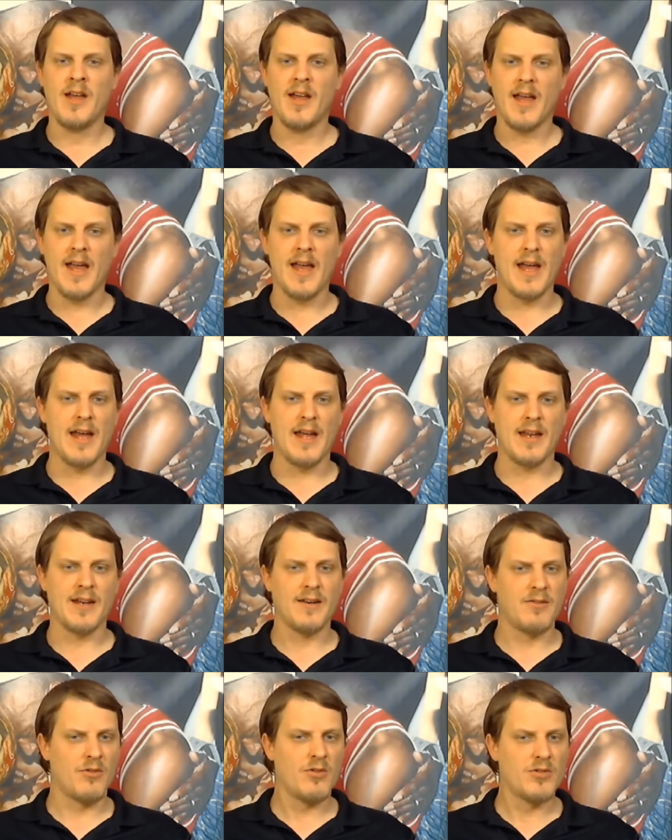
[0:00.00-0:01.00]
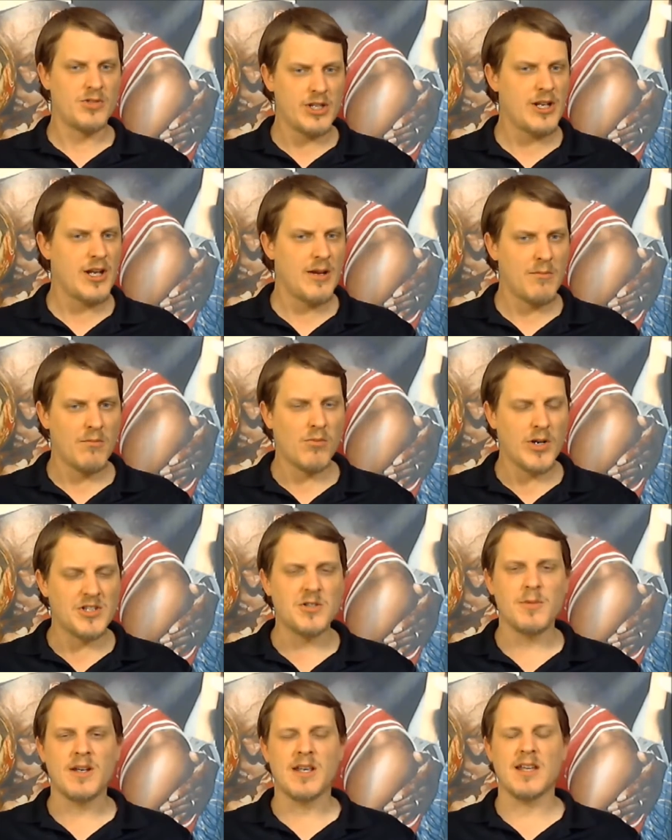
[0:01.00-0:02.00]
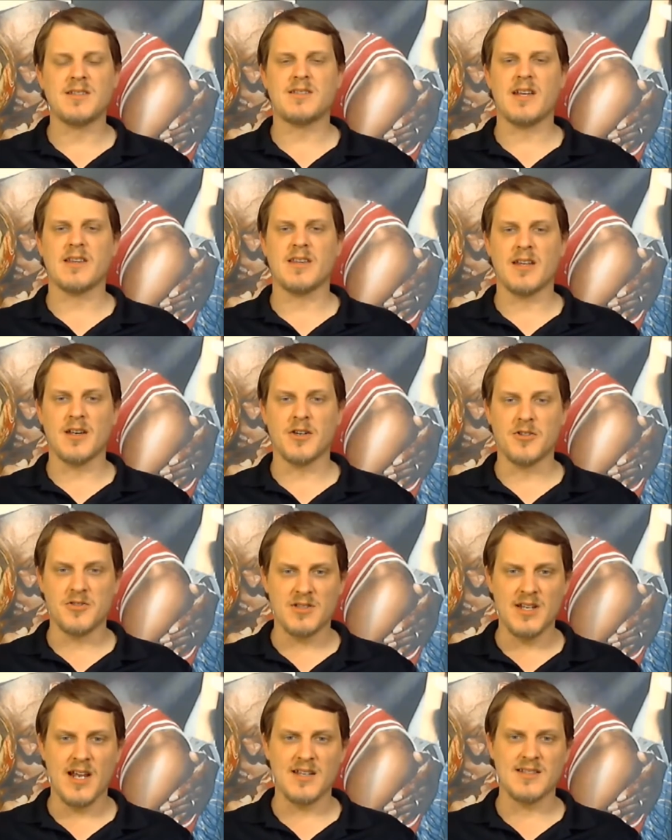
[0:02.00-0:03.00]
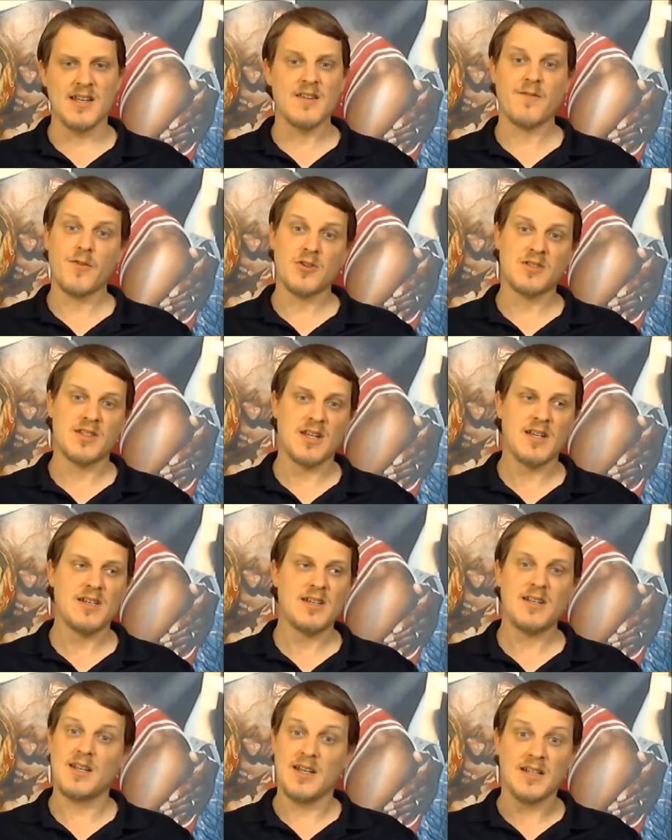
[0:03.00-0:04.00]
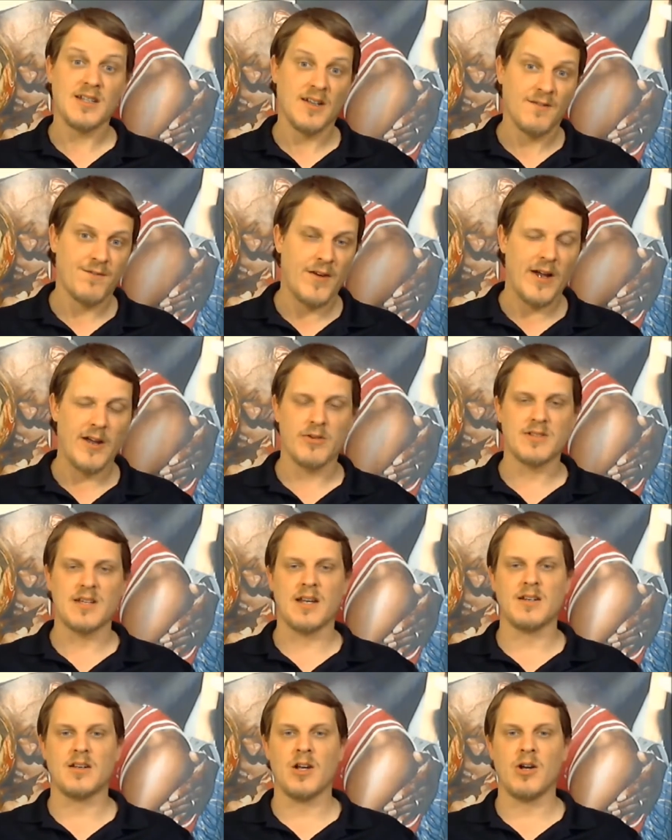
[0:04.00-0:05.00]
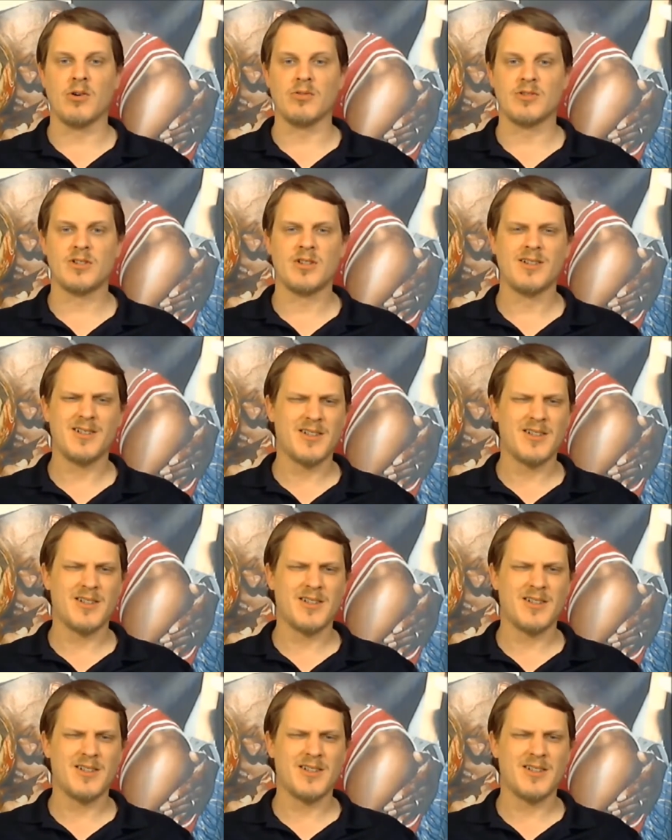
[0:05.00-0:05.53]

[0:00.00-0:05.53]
And GM Reggie McKenzie, I think, understands that. First thing he did, he didn't fire his head coach.